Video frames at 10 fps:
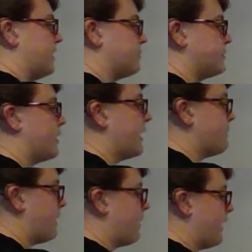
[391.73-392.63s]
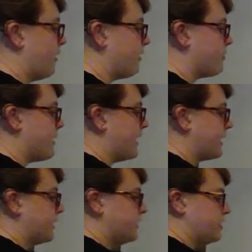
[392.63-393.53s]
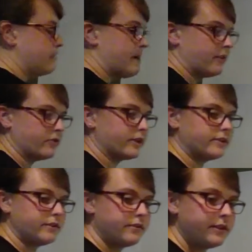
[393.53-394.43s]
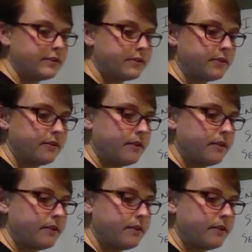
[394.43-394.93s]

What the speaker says: algebra talking about arithmetic and geometric series.